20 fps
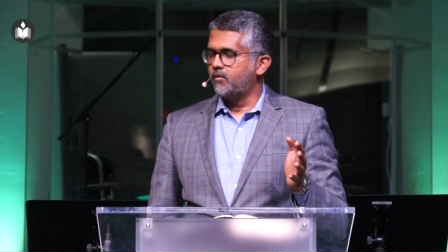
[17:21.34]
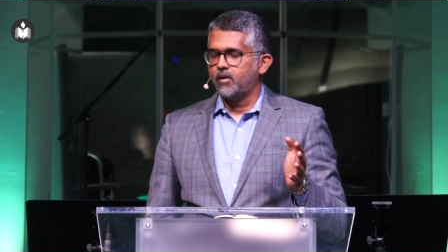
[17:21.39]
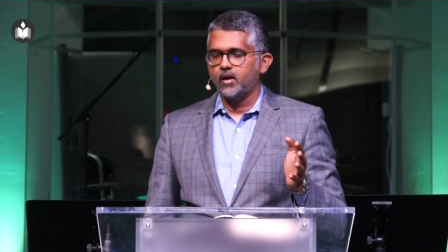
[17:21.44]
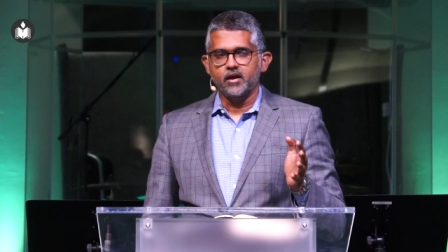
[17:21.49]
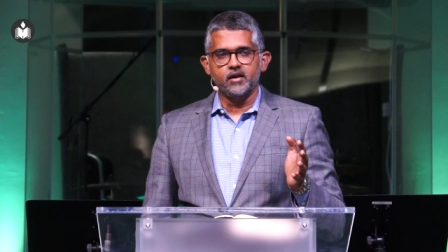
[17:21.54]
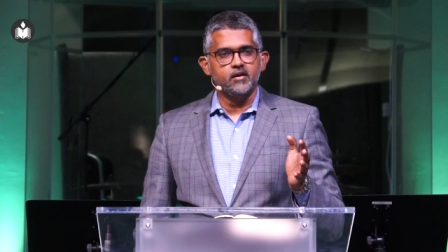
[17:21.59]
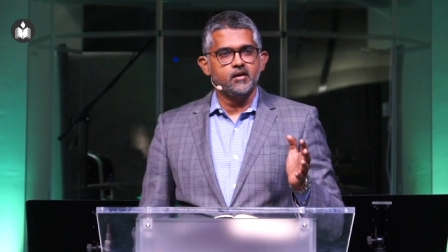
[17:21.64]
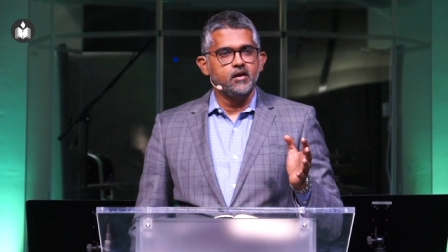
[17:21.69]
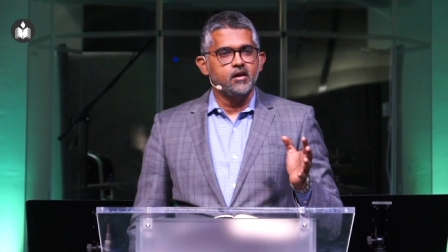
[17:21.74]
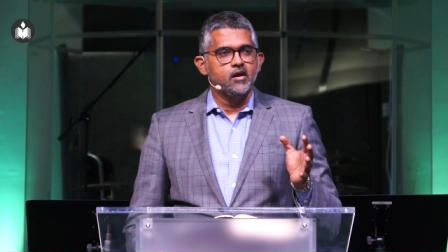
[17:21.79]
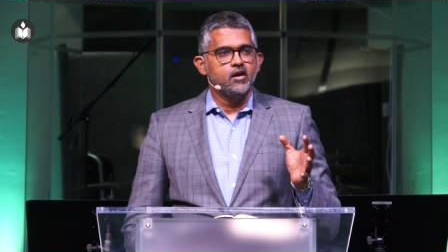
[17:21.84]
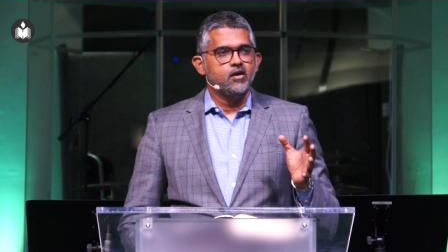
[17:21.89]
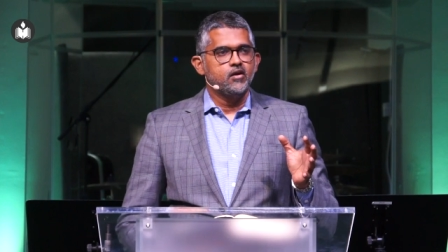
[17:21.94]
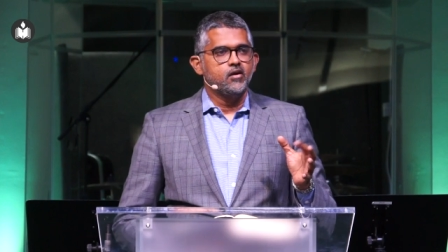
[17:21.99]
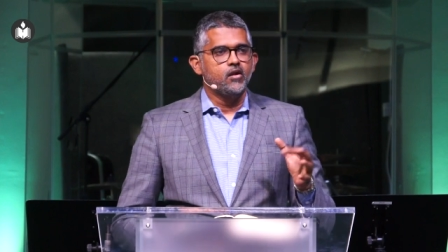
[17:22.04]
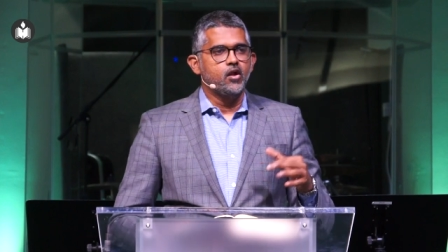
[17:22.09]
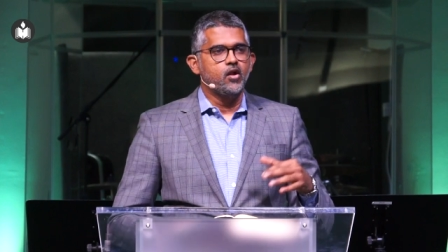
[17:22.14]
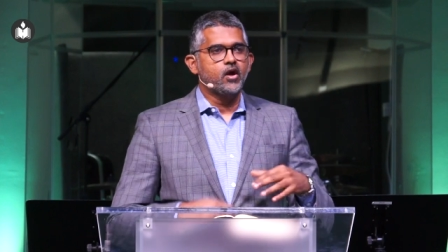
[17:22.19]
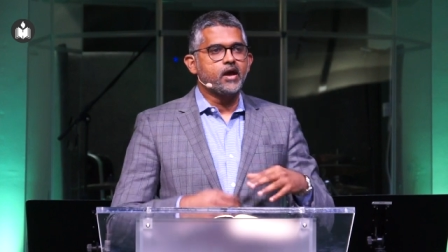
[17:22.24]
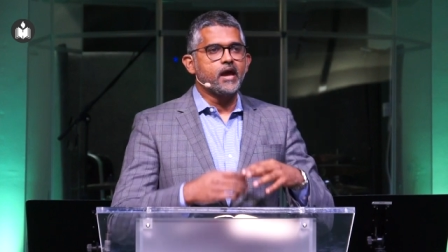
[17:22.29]
right?
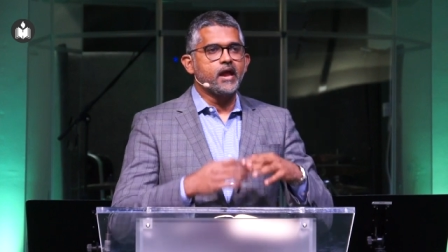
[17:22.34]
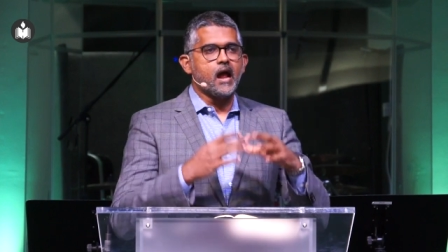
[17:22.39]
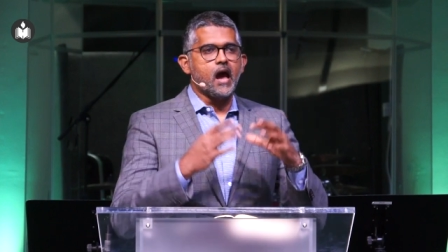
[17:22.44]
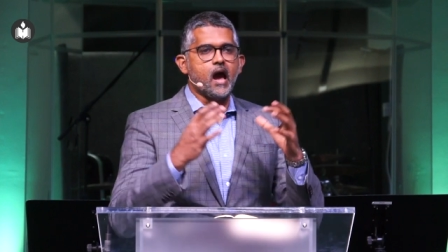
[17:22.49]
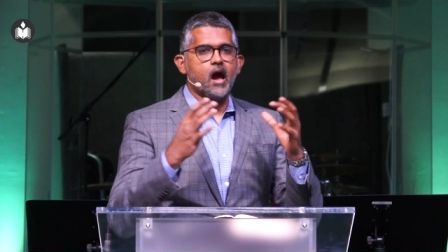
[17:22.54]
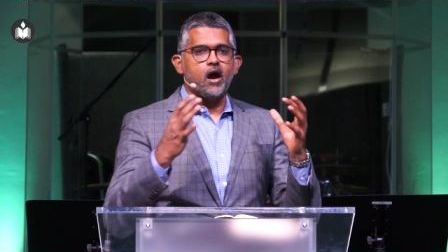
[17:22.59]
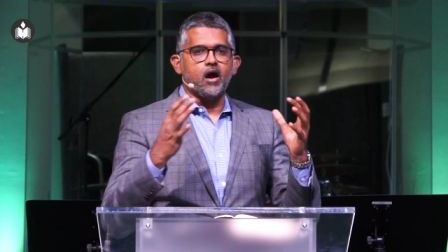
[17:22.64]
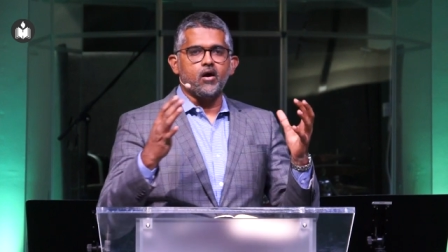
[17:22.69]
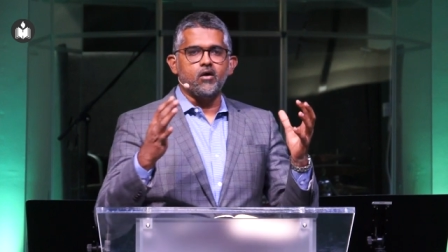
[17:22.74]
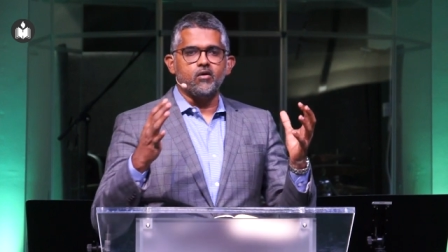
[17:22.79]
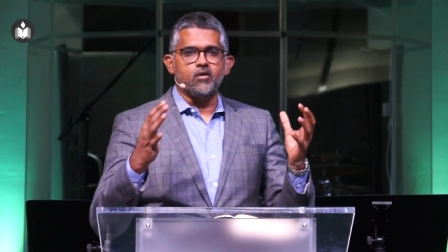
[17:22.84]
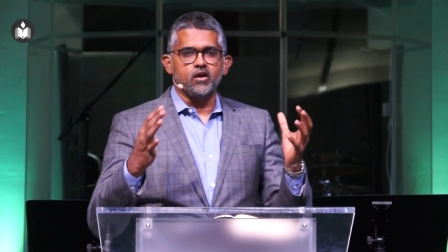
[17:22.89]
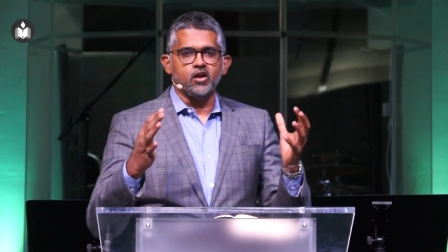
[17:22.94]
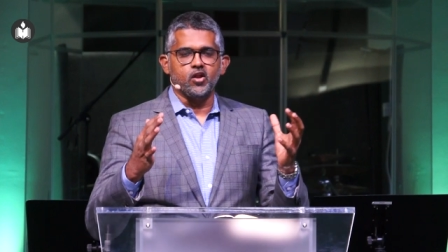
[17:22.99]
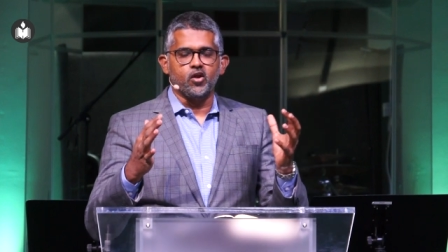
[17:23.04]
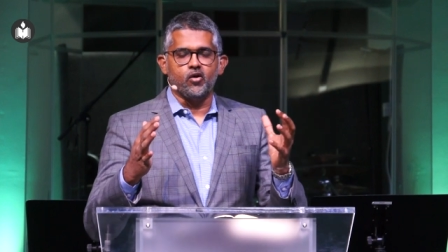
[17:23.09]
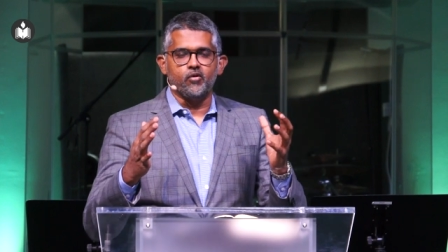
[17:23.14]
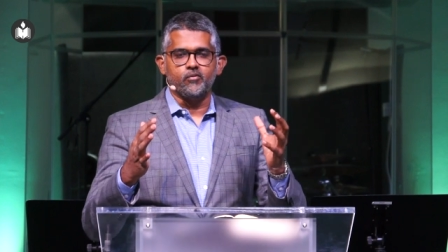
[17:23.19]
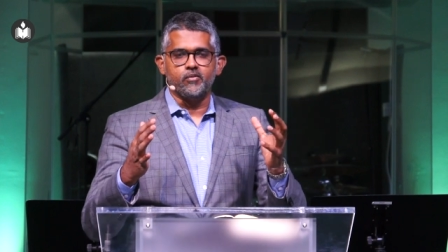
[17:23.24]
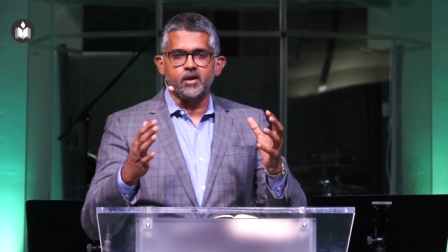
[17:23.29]
Look at how,
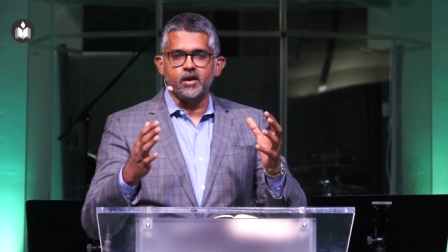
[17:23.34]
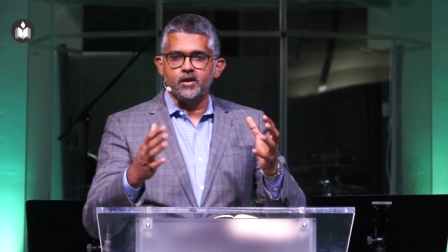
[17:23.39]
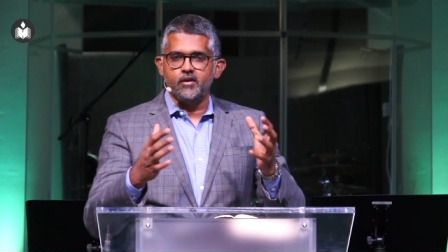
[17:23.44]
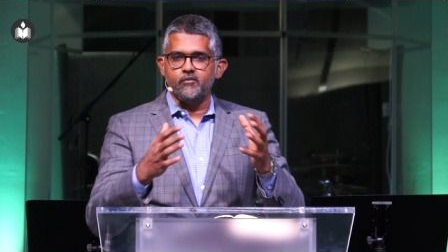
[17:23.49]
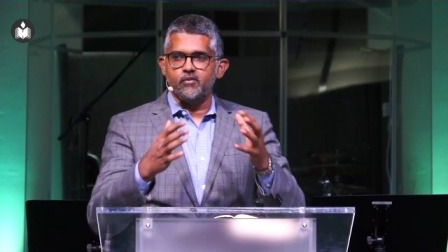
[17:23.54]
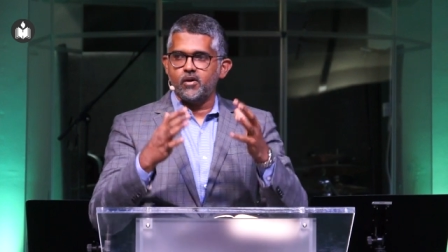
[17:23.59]
you know, we,